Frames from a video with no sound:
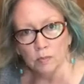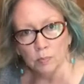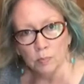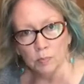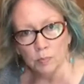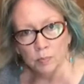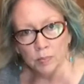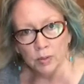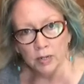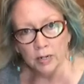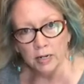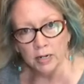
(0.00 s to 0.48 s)

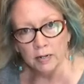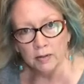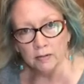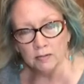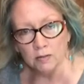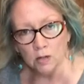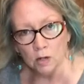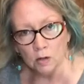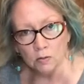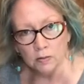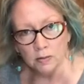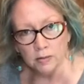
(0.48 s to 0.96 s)
plenty of
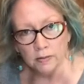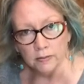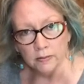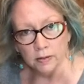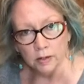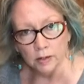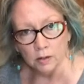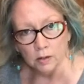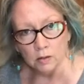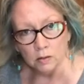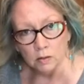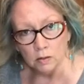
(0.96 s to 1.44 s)
salt in
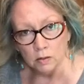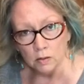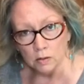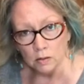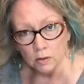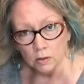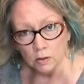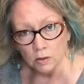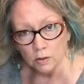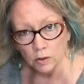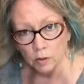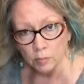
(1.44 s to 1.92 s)
there,
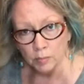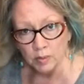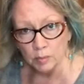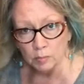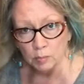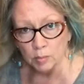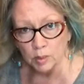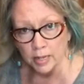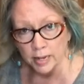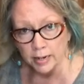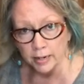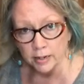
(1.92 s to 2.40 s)
or it'll be
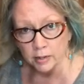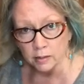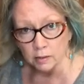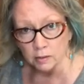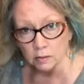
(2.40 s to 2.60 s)
bland.